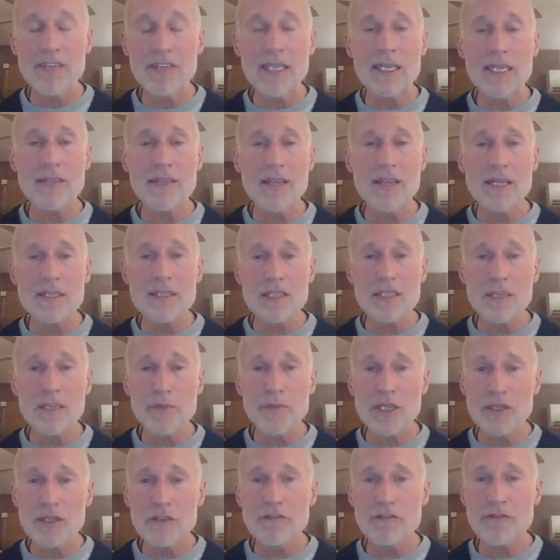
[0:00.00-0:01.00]
feeling that it's going to
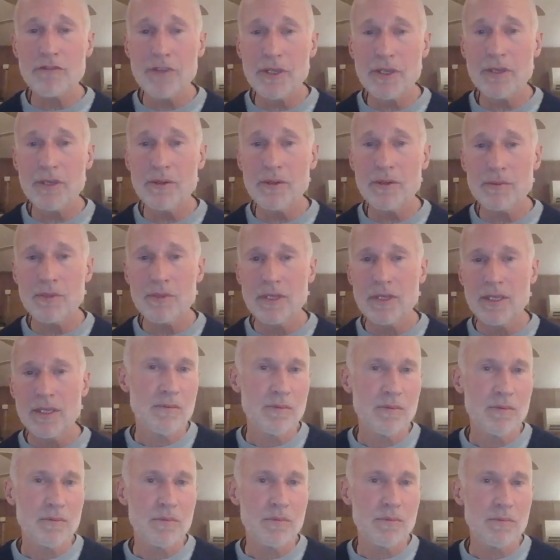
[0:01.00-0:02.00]
be good for you,
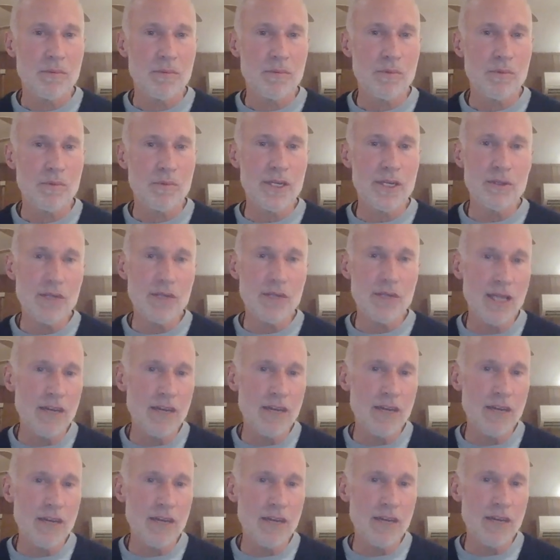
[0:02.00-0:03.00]
what are you
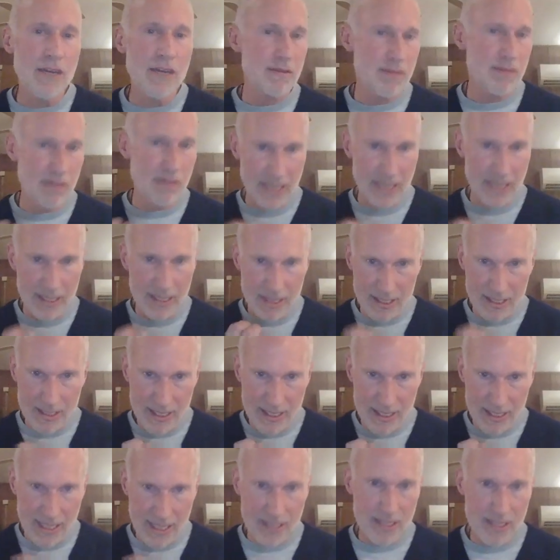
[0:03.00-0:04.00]
left with in the
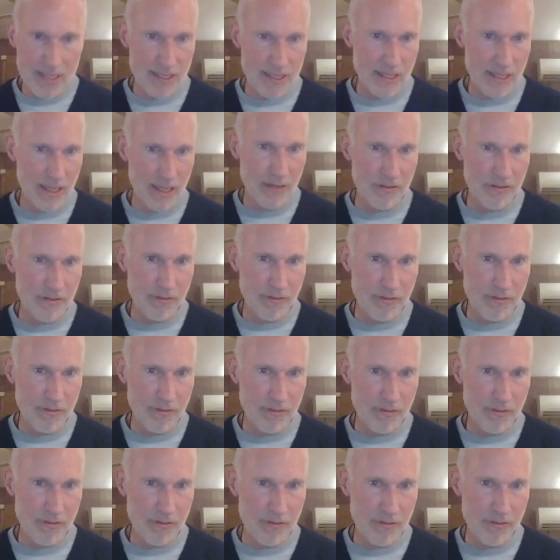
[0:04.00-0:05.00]
sense of what
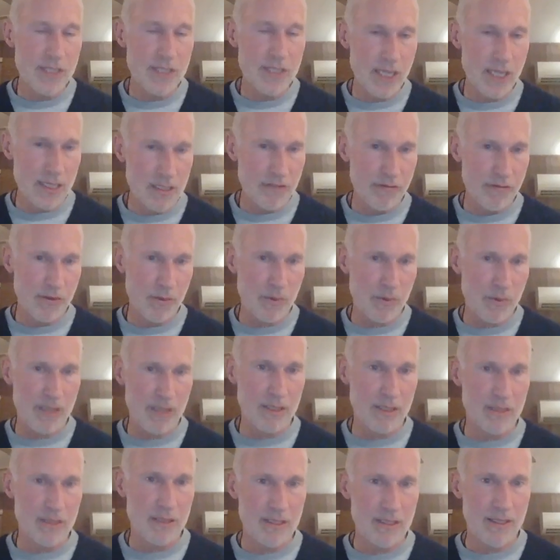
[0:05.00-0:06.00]
food does for
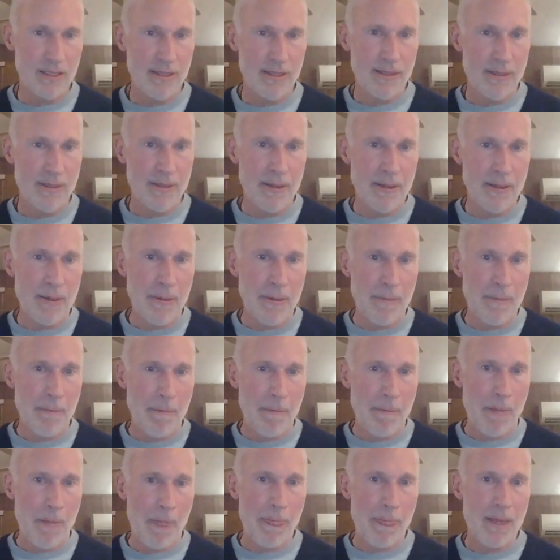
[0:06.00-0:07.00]
one?
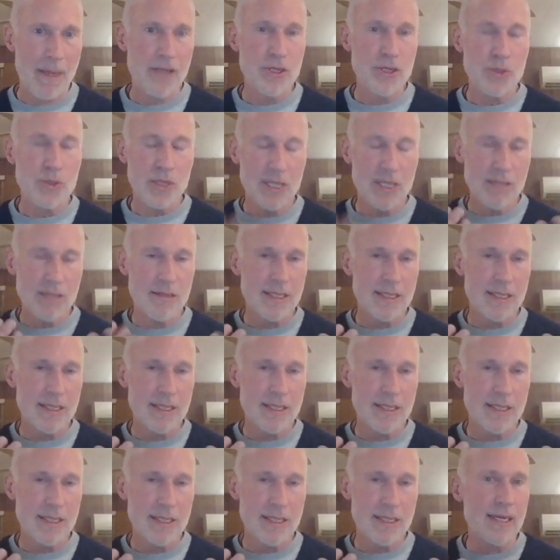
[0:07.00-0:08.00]
and you can
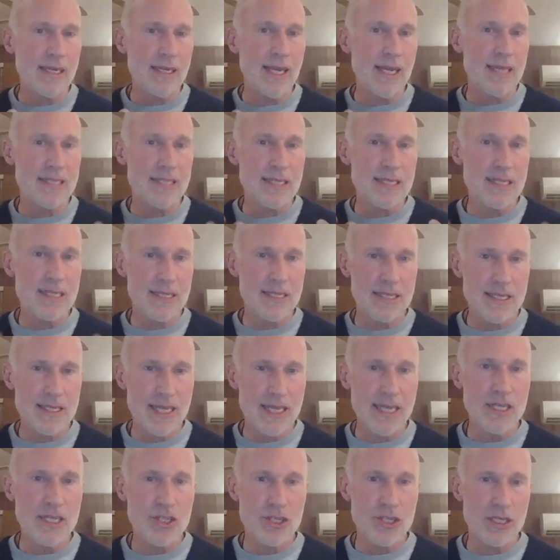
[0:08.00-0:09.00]
get that as a
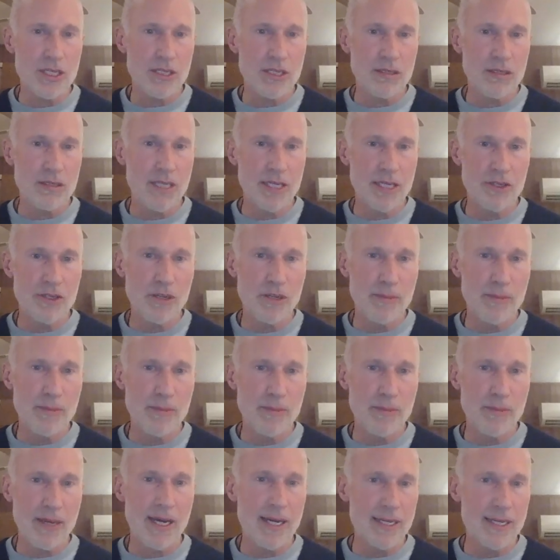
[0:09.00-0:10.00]
sensation in your
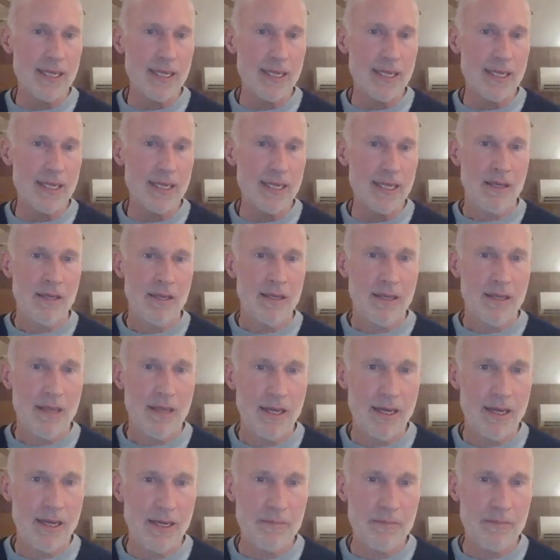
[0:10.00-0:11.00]
body
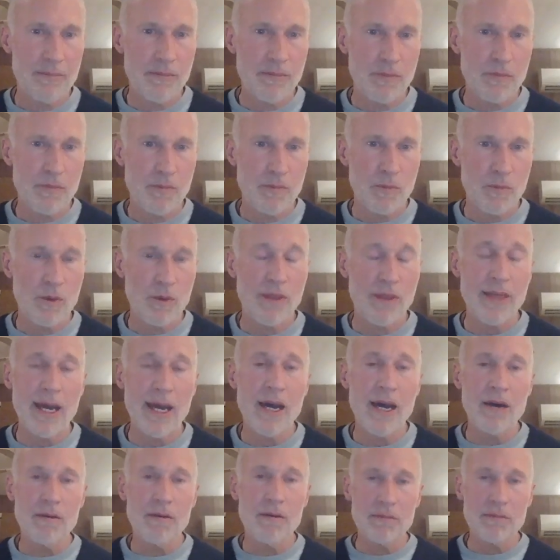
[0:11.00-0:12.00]
um,
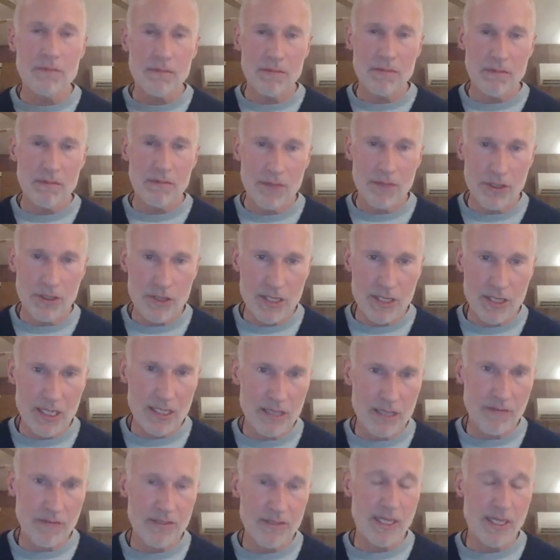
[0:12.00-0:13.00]
without your sense
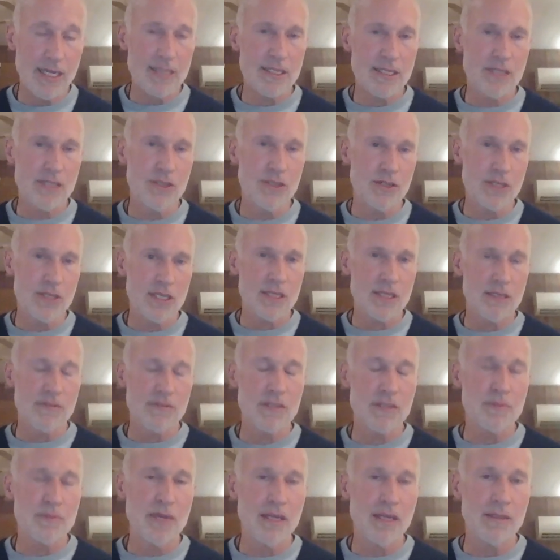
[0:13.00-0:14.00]
of taste and your sense of
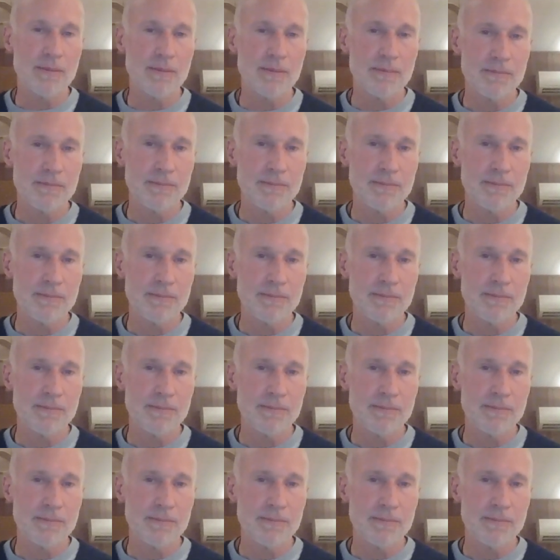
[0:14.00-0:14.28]
smell.